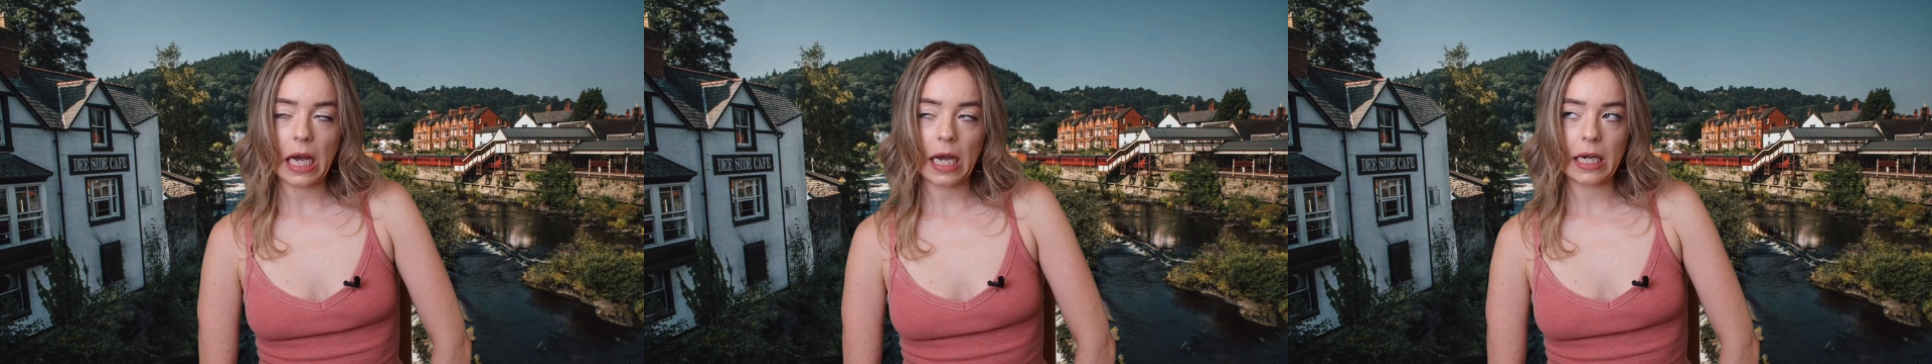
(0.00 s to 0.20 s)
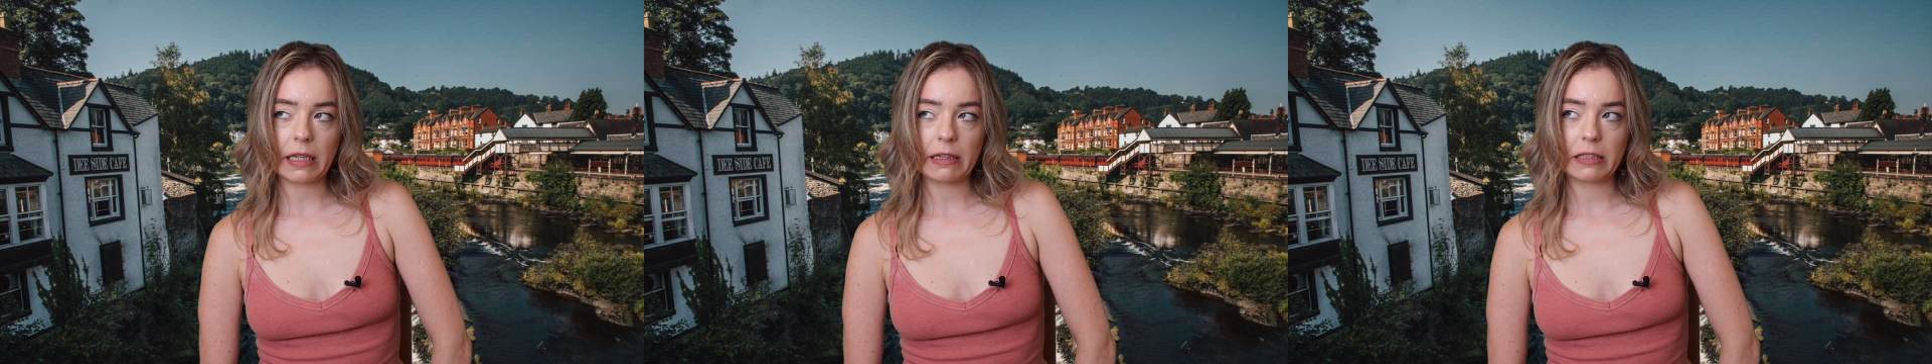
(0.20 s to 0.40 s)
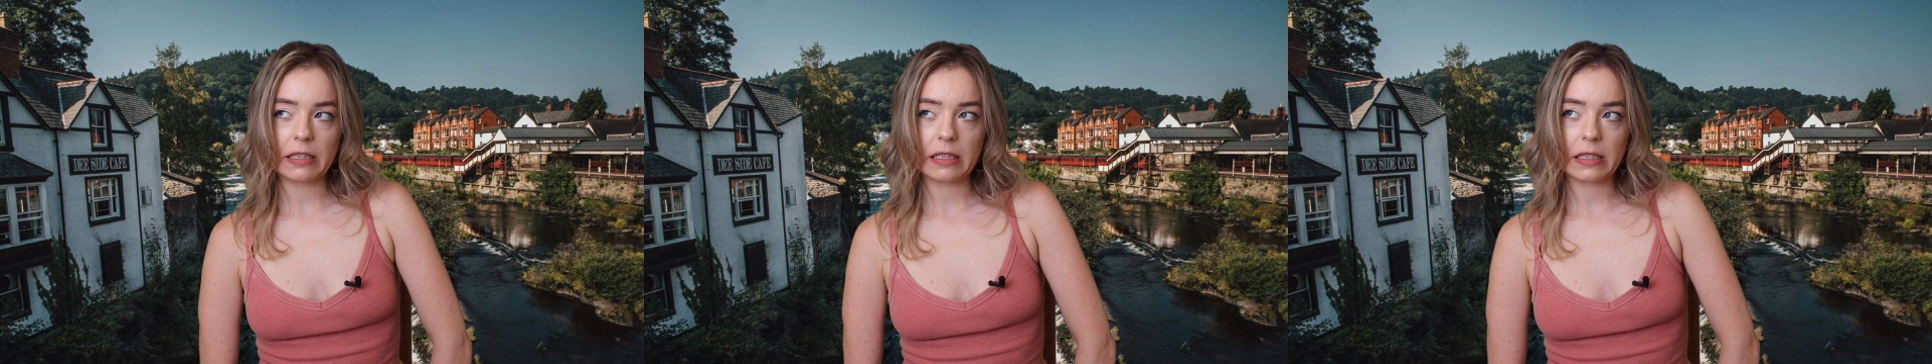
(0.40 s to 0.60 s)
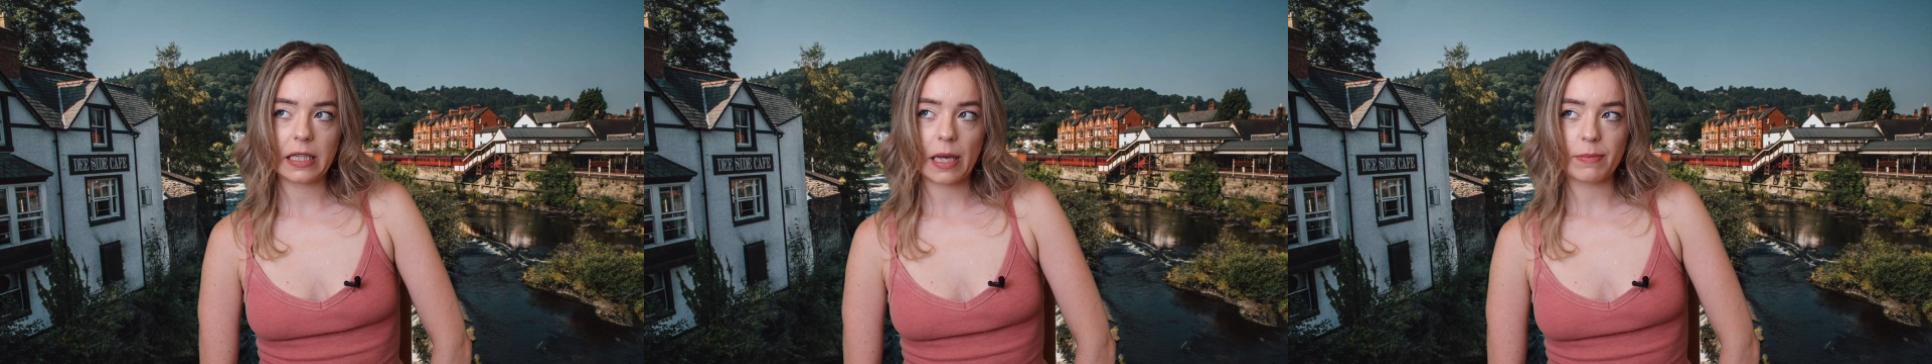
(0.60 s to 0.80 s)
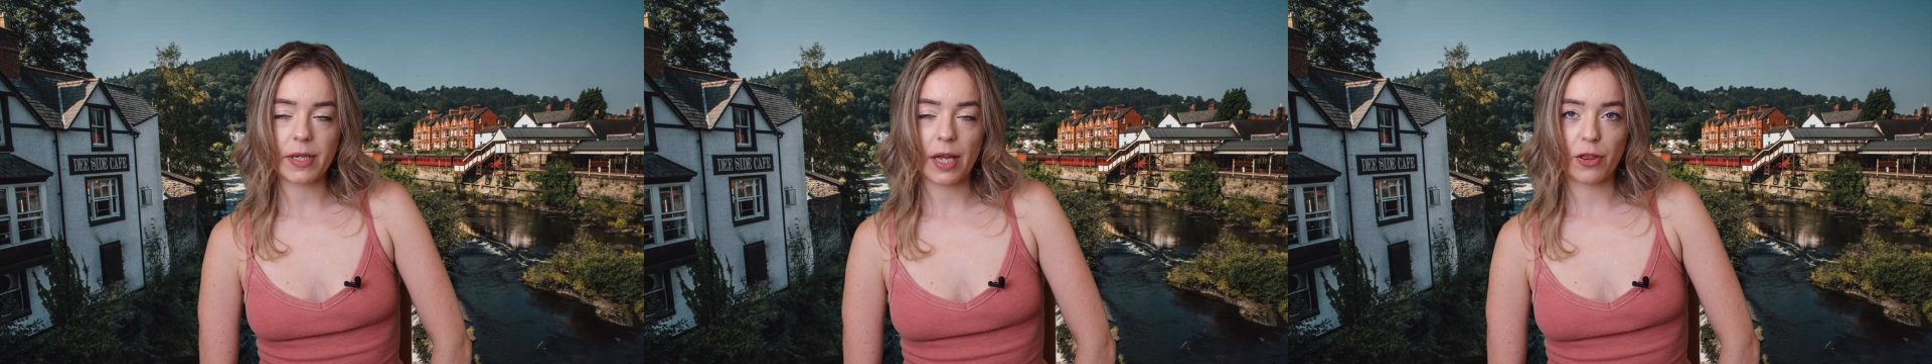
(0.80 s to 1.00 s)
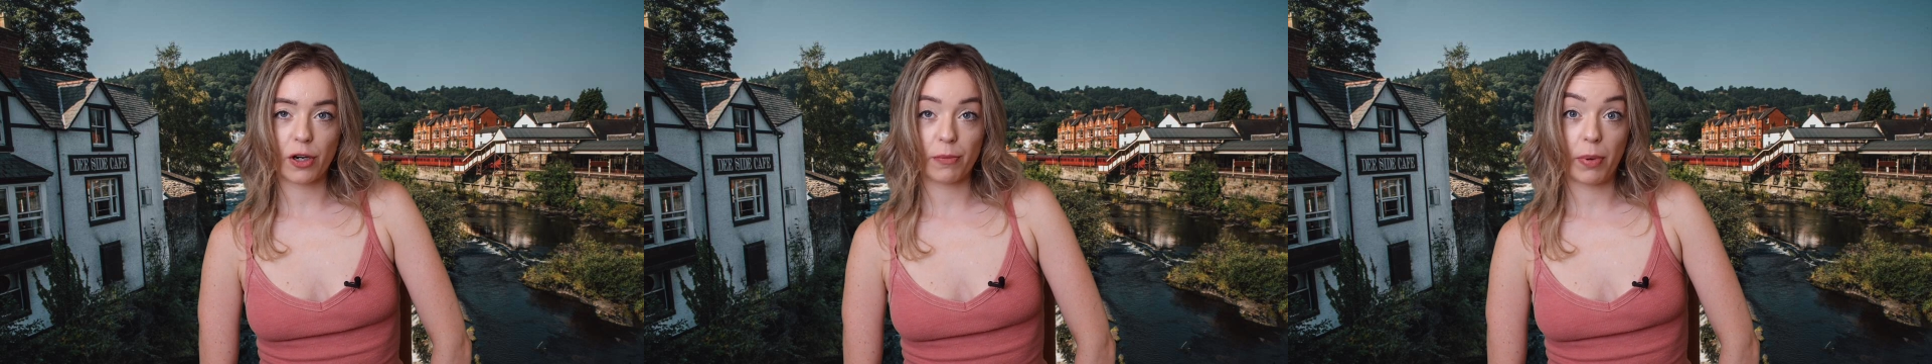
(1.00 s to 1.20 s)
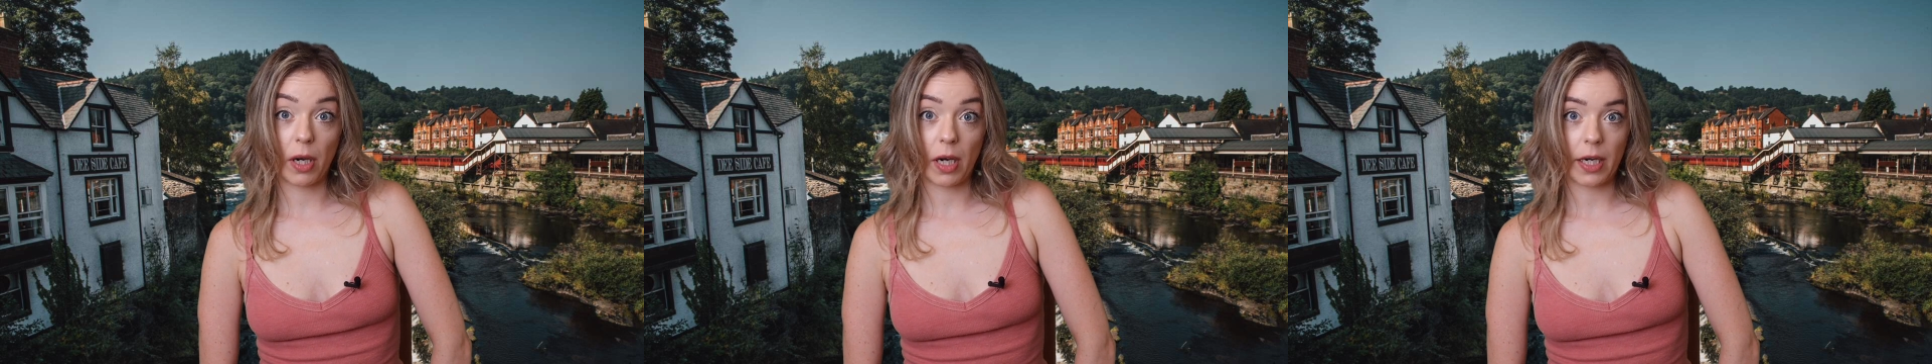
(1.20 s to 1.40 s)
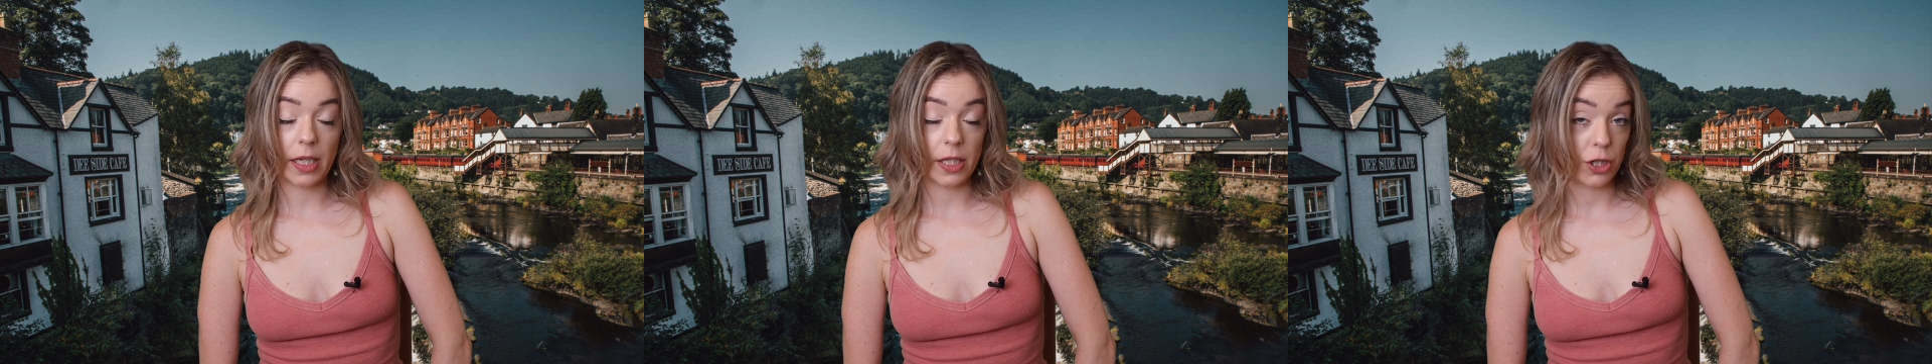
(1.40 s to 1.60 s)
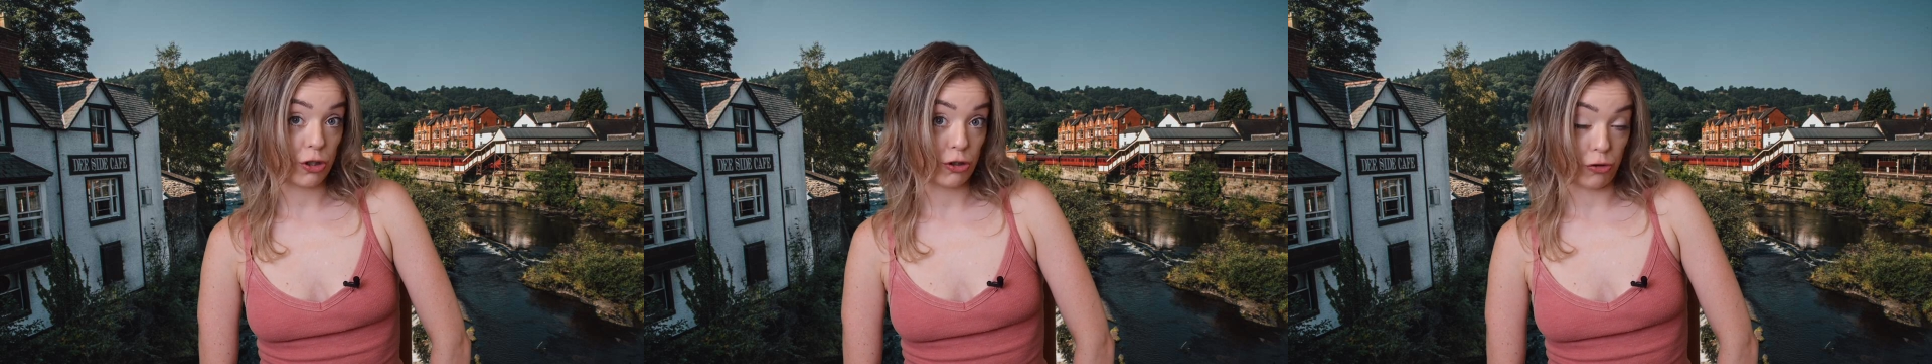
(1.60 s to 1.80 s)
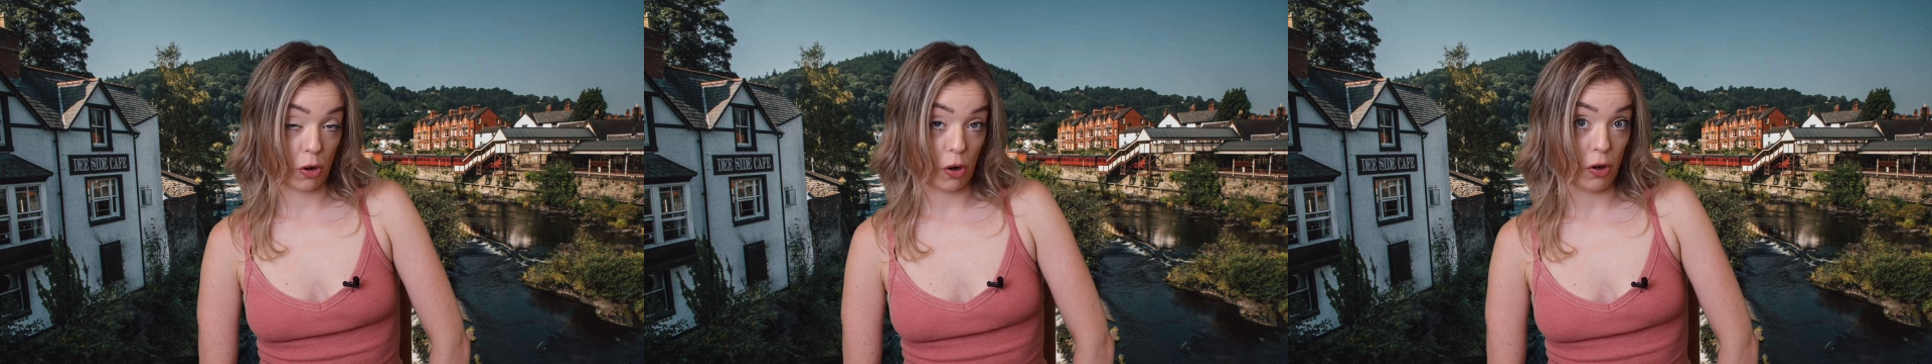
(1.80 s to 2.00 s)
kind of seems like they're pulling at
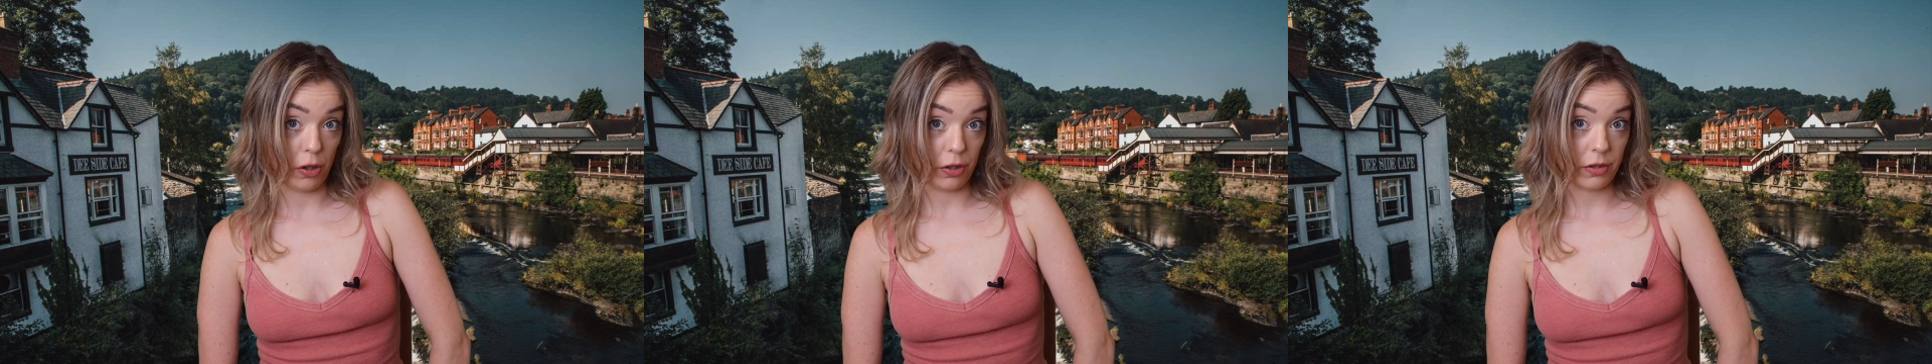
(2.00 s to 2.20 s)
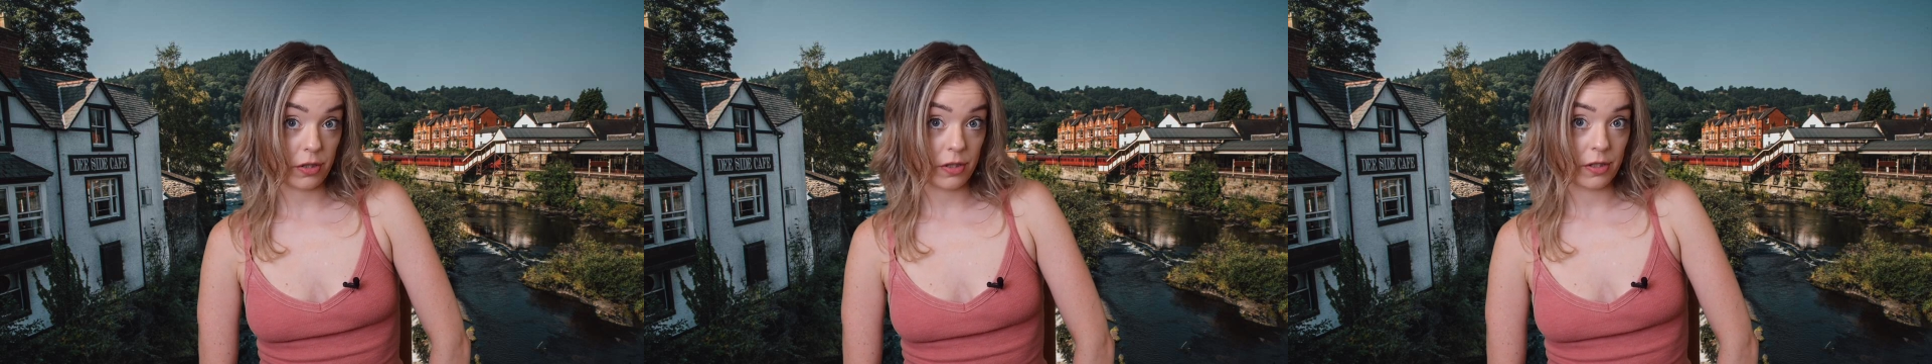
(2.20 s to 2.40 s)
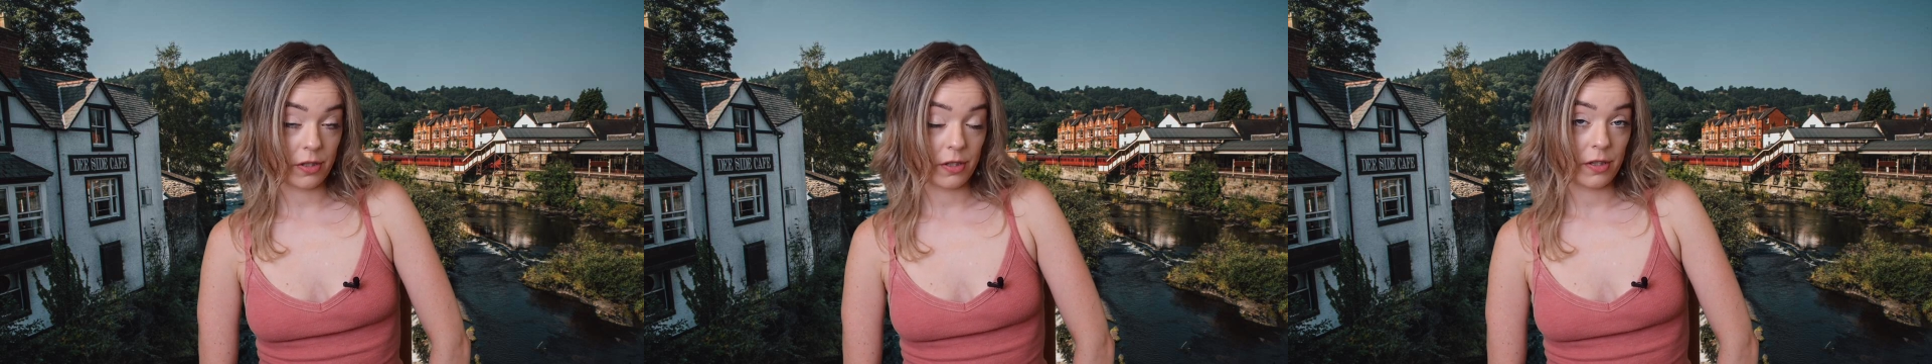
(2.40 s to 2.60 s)
straws